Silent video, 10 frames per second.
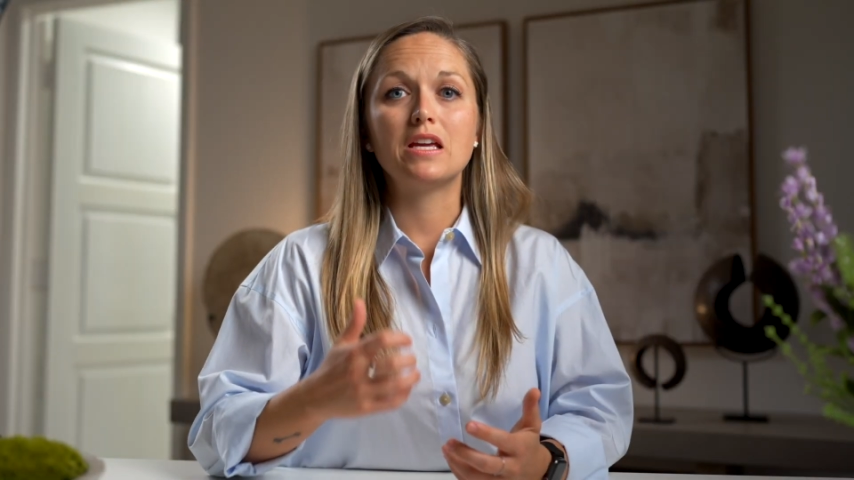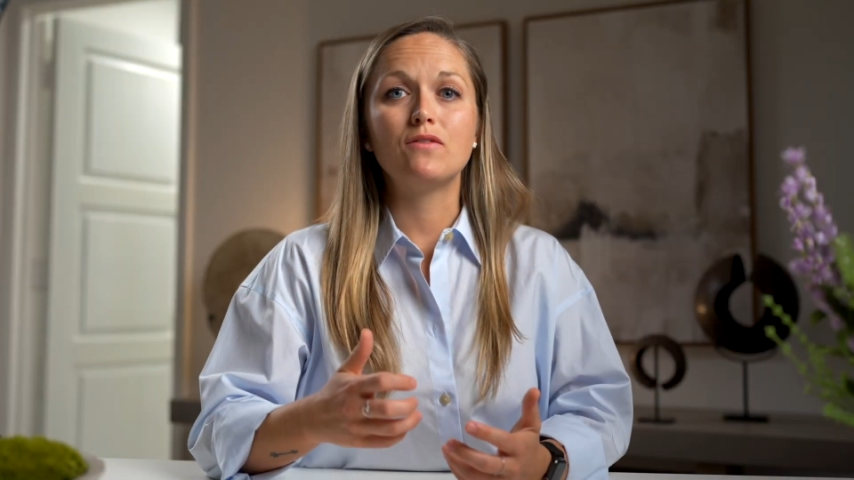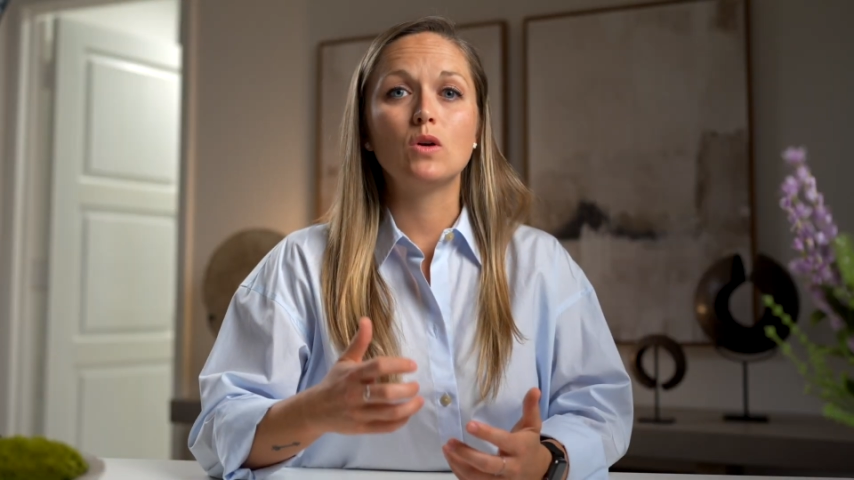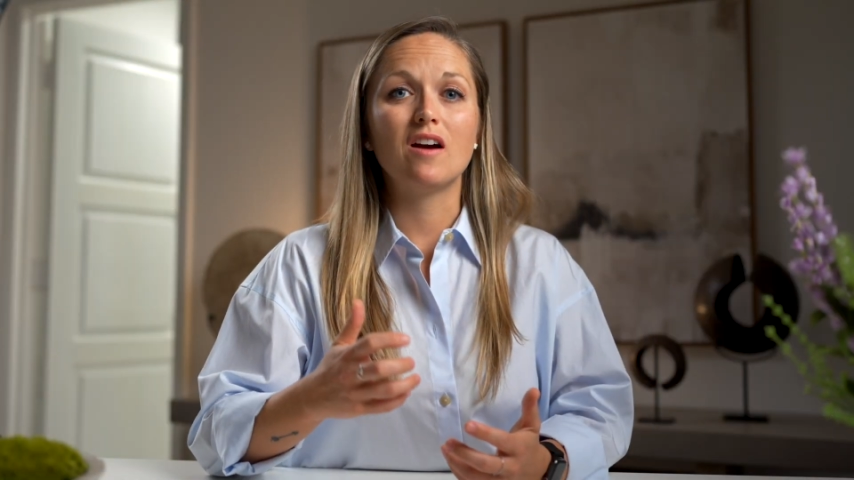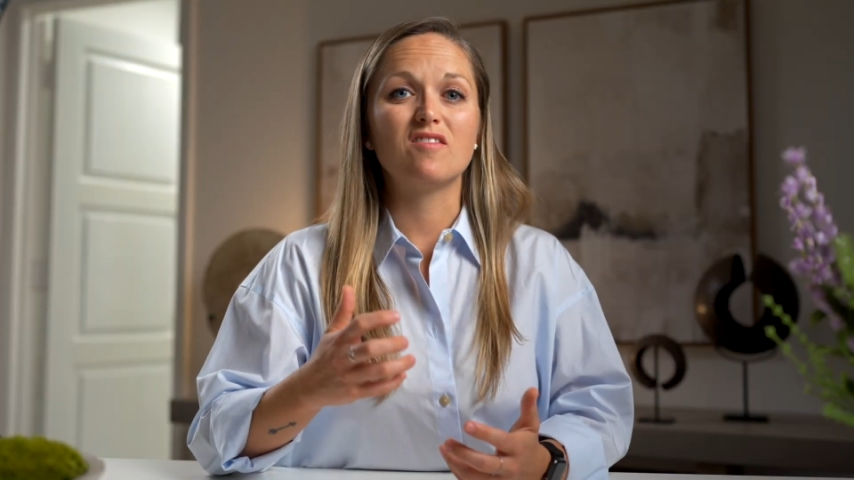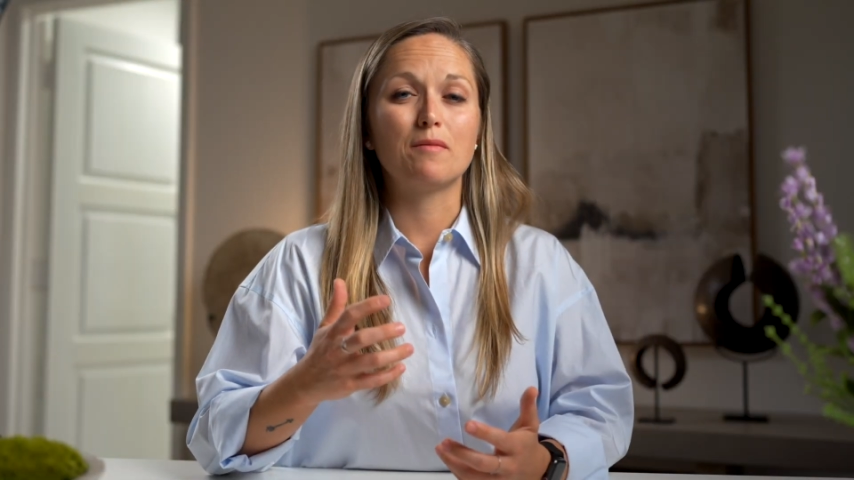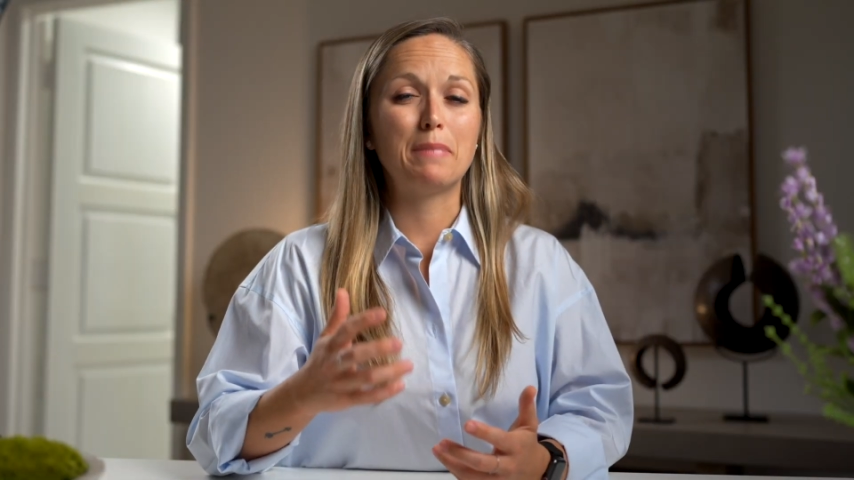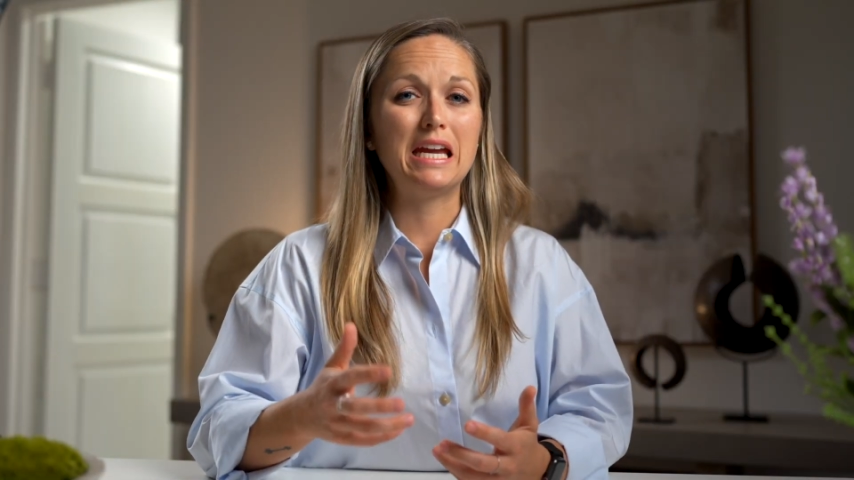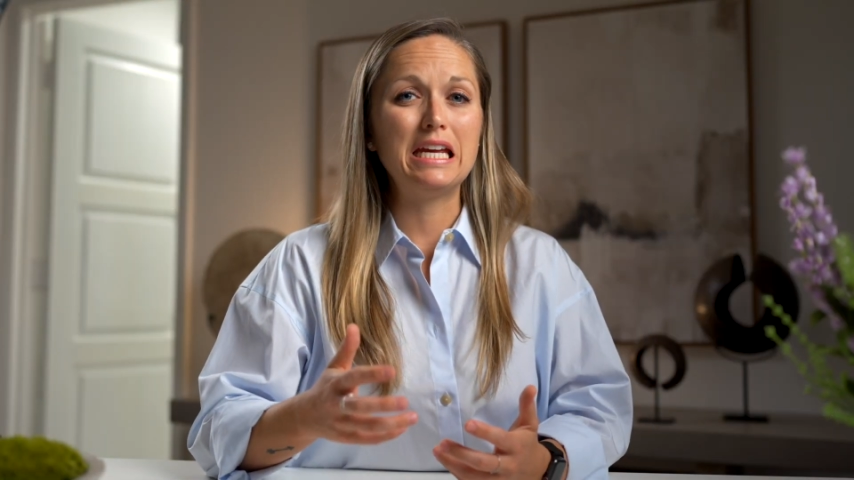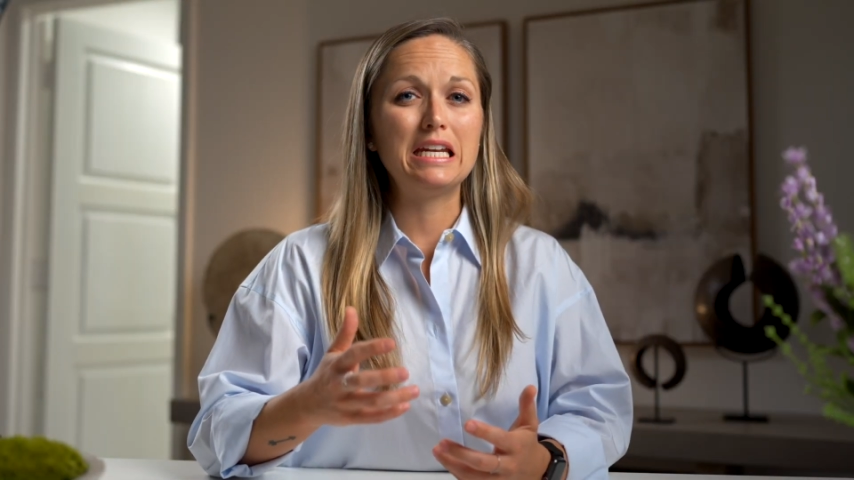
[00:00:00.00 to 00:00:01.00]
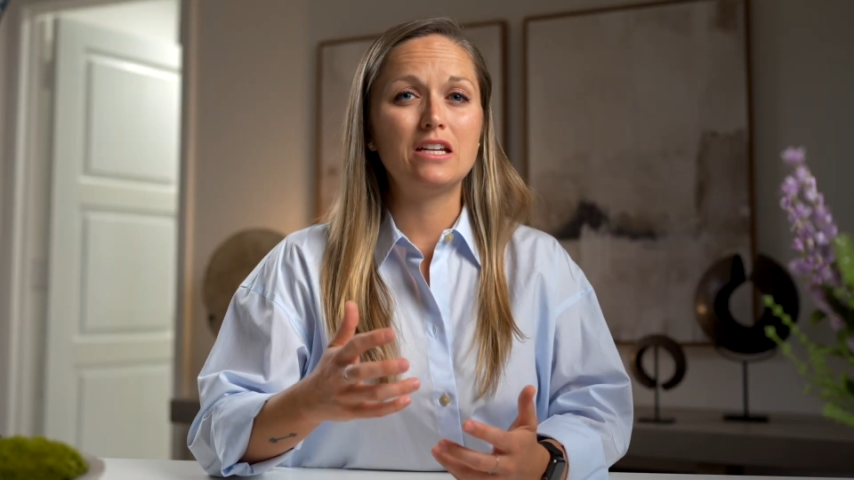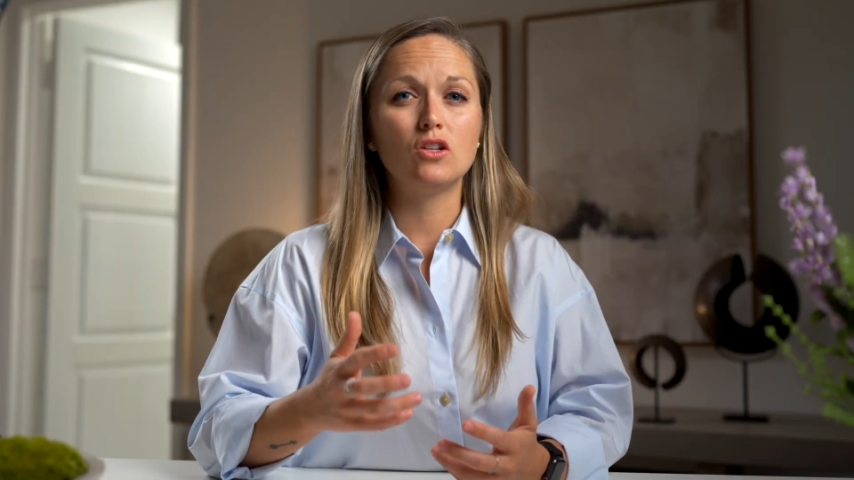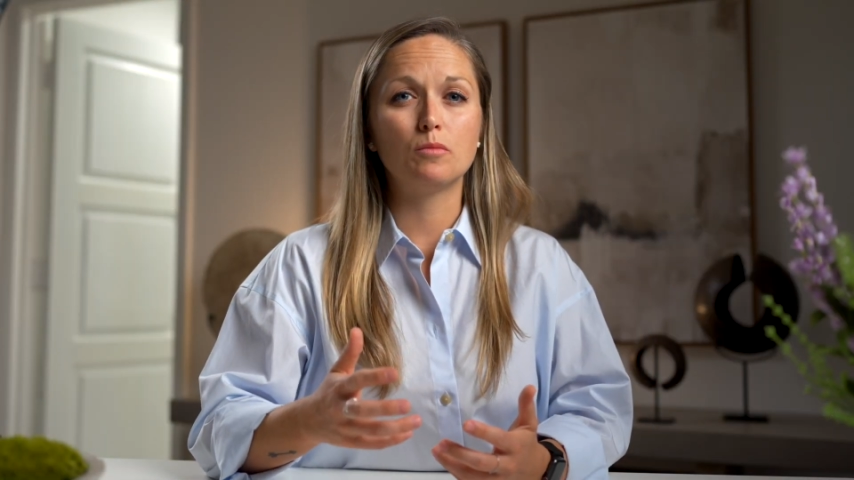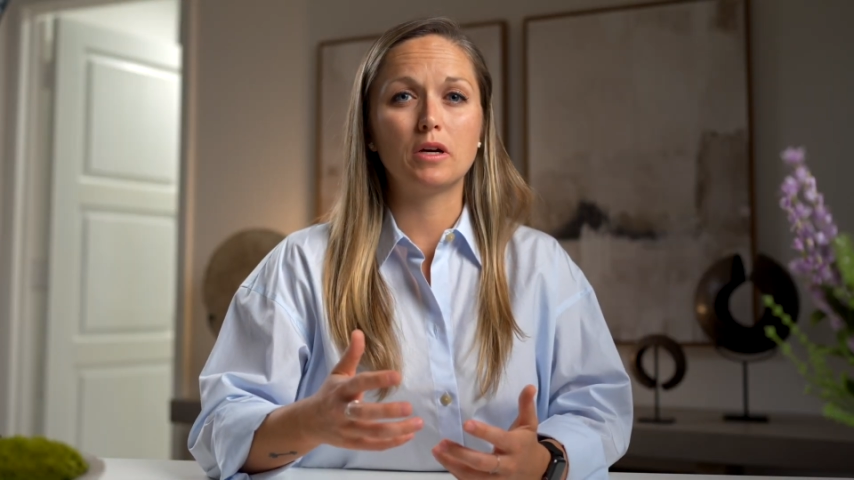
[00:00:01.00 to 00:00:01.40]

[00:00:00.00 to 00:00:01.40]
if you have pain in your